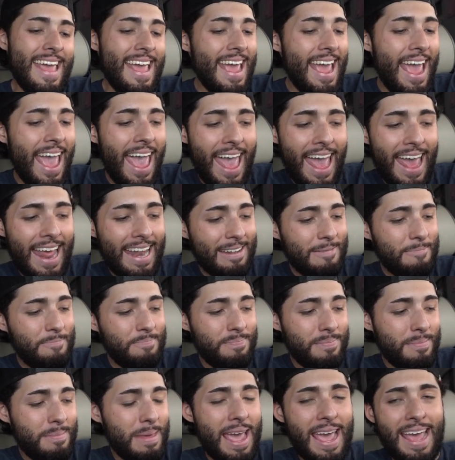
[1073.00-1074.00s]
And
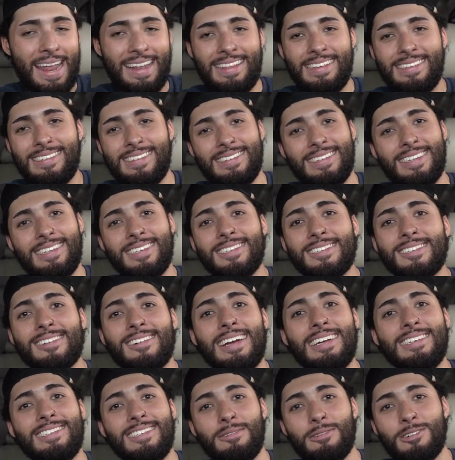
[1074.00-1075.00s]
man, this is
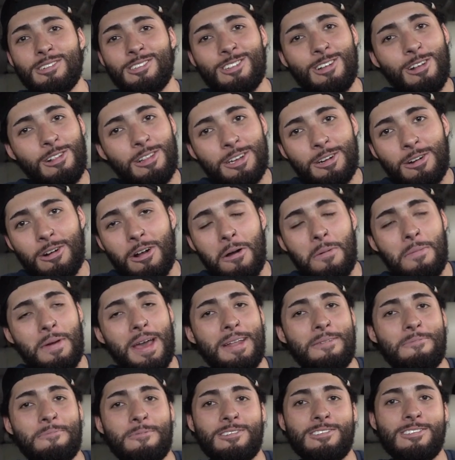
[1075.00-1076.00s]
crazy. We're slowly growing,
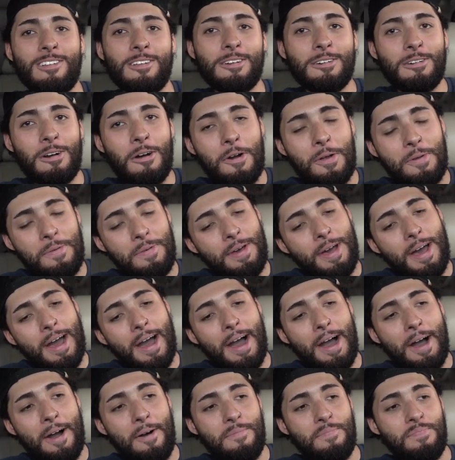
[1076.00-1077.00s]
man. We're slowly growing.
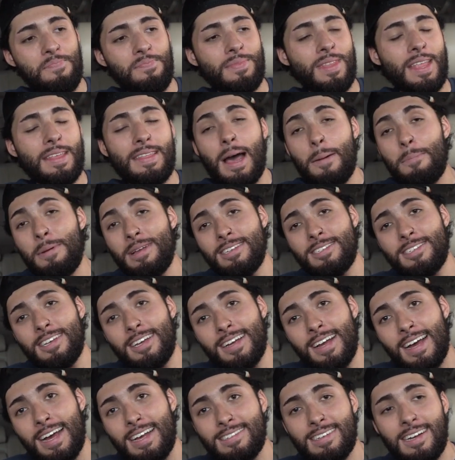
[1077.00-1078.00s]
That being
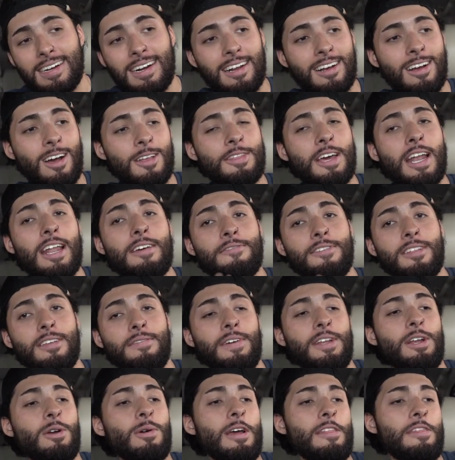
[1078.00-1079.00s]
said, guys, I'm going to cut that out for the
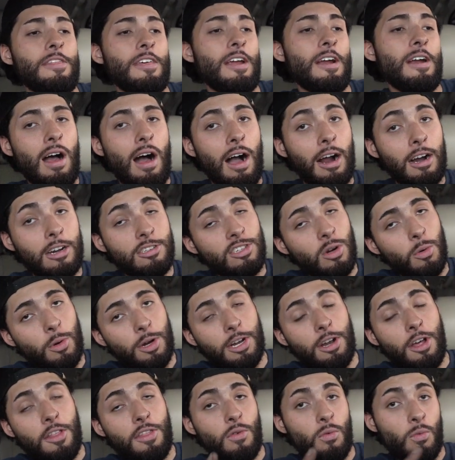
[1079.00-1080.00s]
video right there. I'm going to start
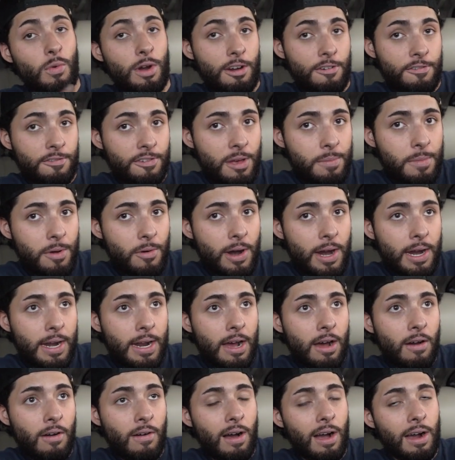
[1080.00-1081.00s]
working on the rear fitment right
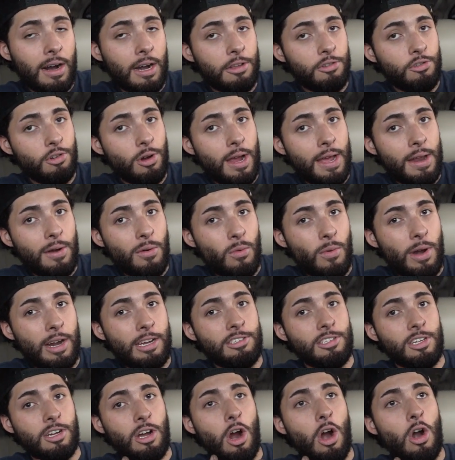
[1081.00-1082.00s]
now. I'm going to try and
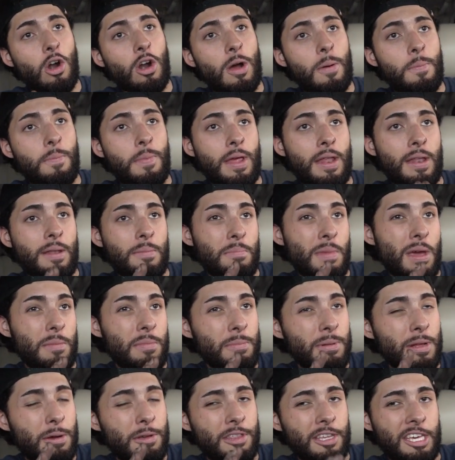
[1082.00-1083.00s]
raise the car up and
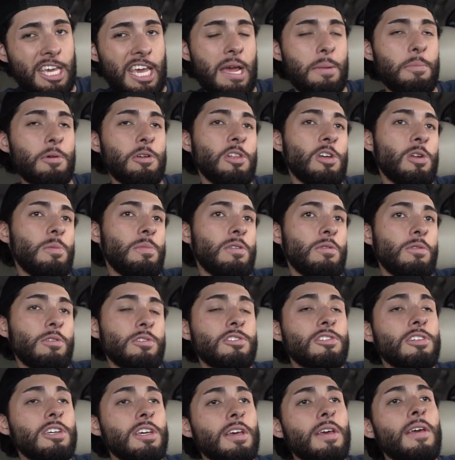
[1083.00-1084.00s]
maybe play with the camber a little bit. We'll
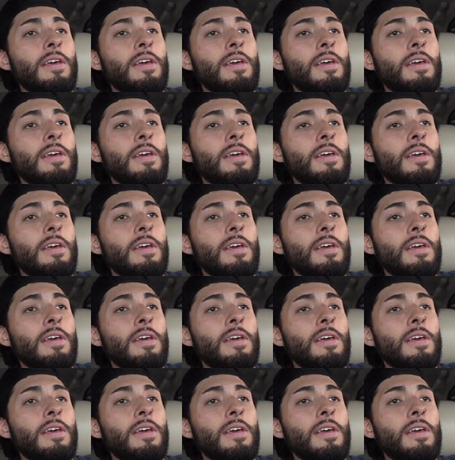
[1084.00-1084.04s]
see.